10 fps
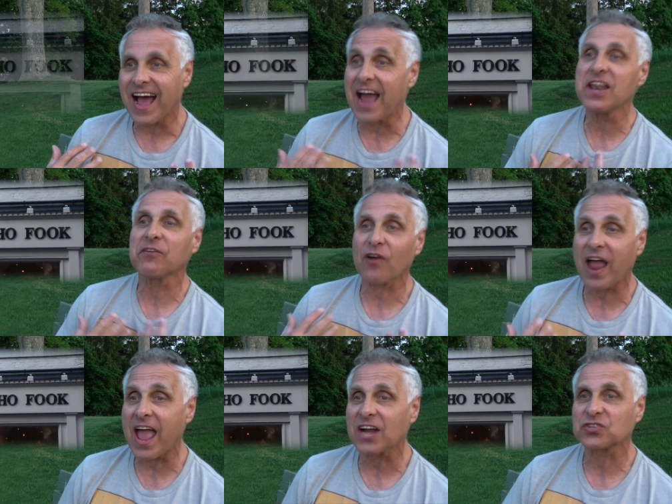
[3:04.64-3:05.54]
I never
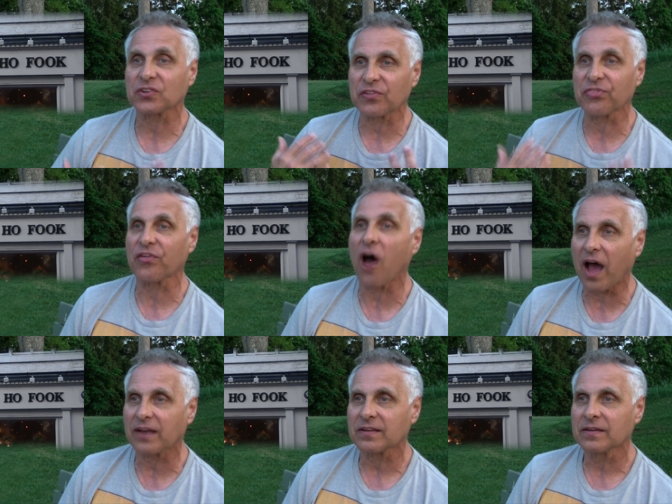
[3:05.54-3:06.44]
actually
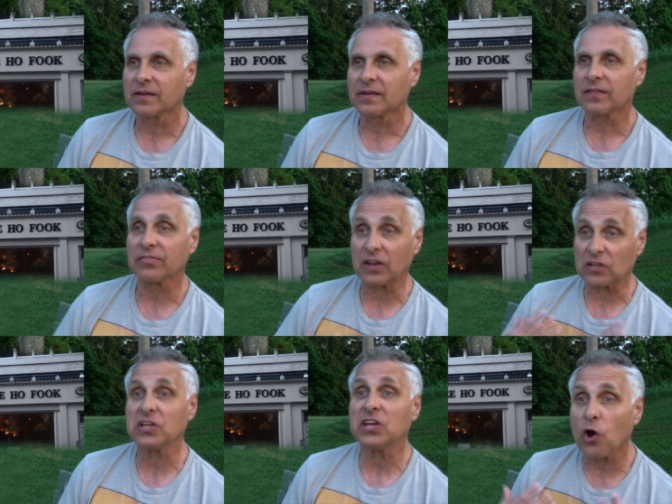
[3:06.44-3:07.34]
thought that
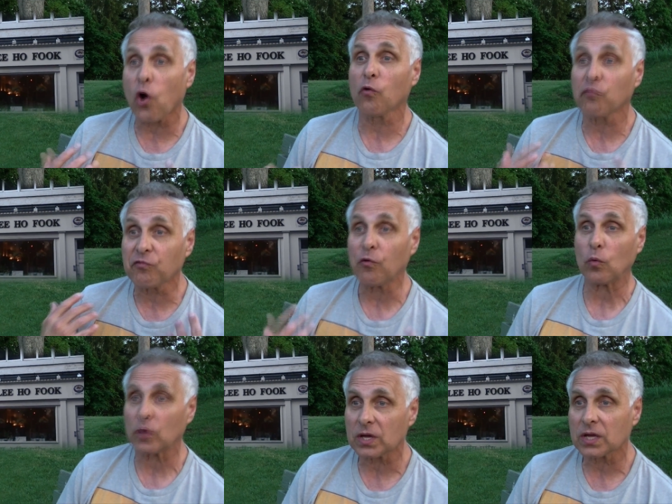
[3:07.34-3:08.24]
Lee Ho
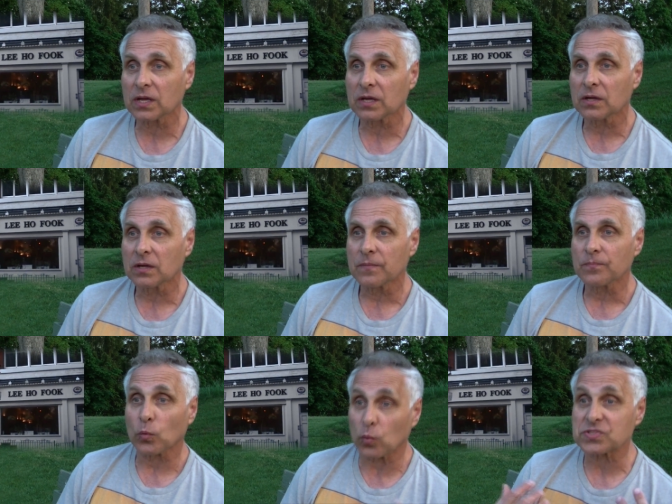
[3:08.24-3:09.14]
Fook
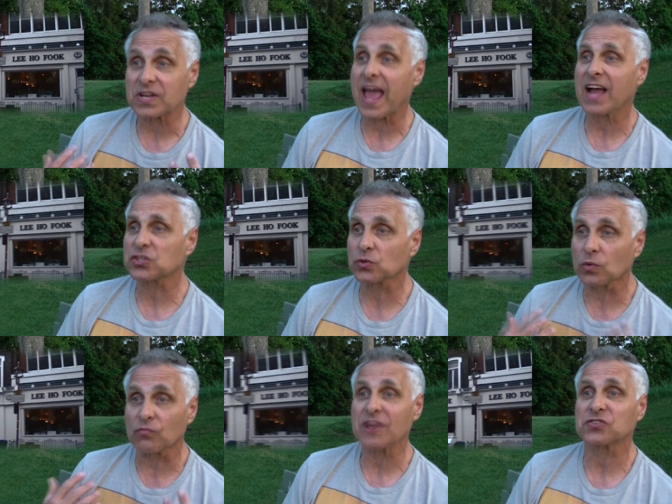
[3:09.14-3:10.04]
was an
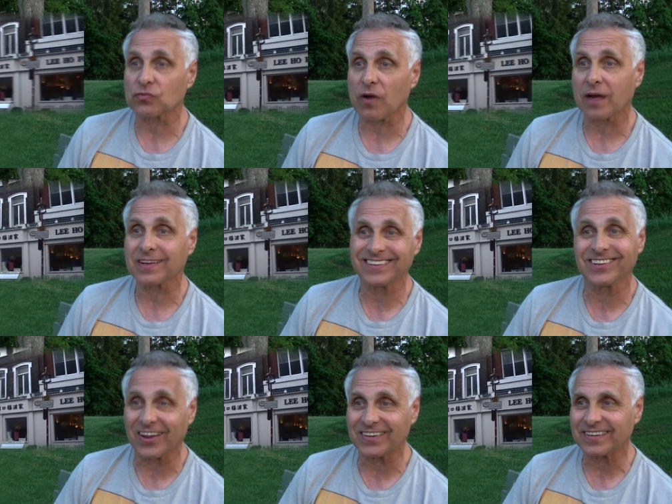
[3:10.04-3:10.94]
actual restaurant in
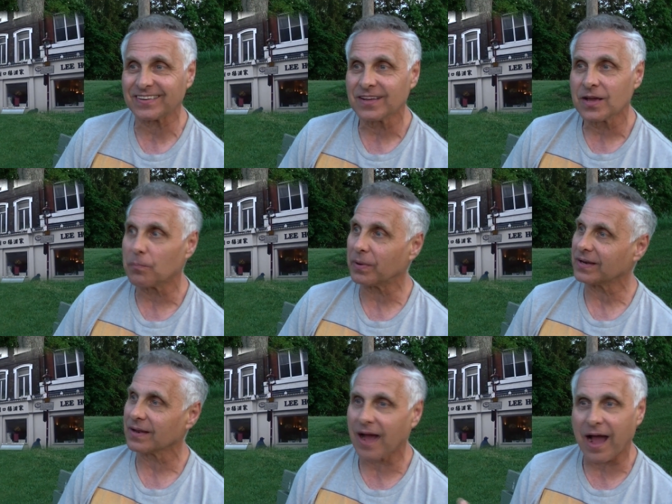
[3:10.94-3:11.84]
London. But
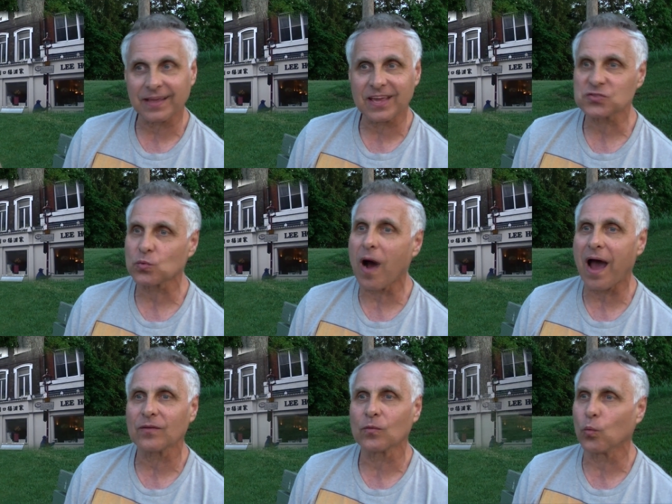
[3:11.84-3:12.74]
guess
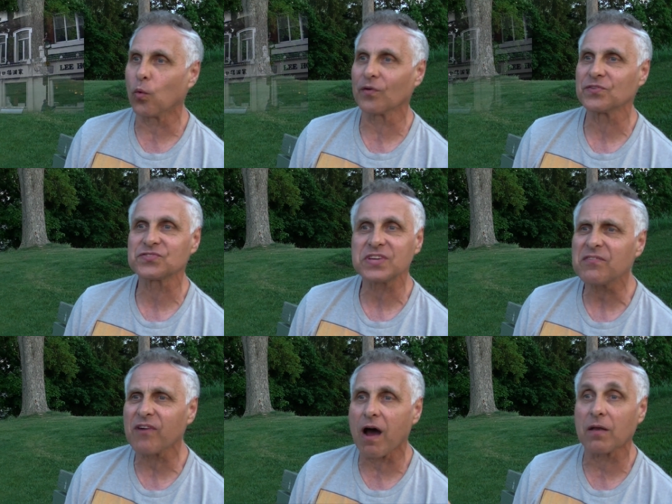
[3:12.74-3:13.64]
what? Warren
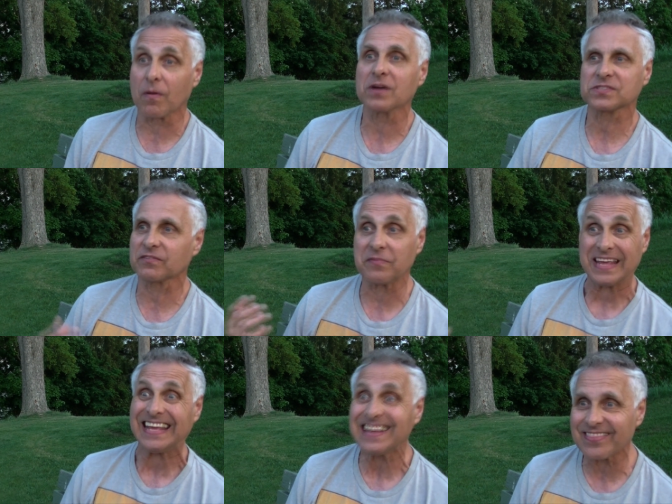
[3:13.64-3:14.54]
Zevon must have
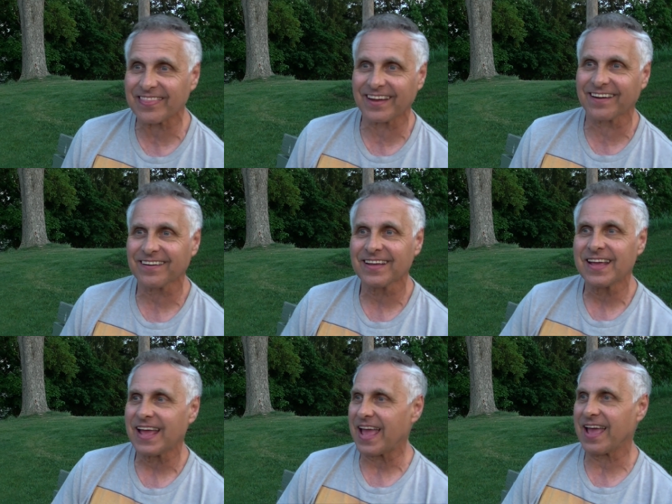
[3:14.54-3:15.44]
eaten there
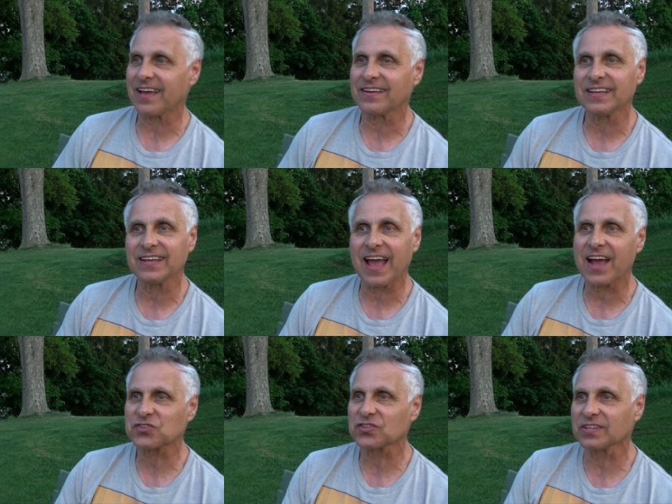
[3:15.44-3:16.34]
and he
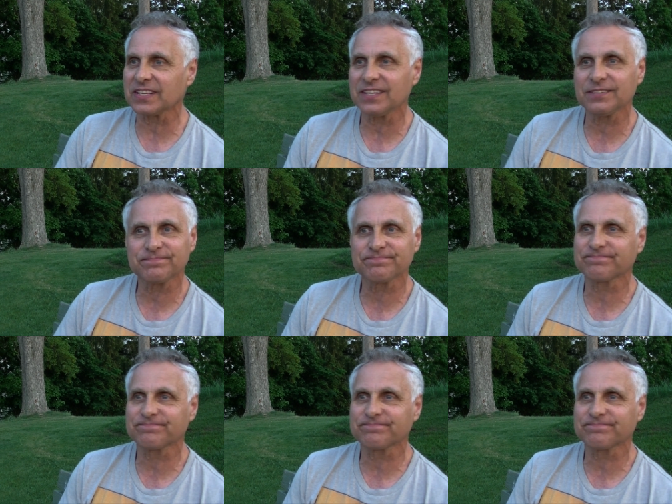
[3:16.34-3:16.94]
actually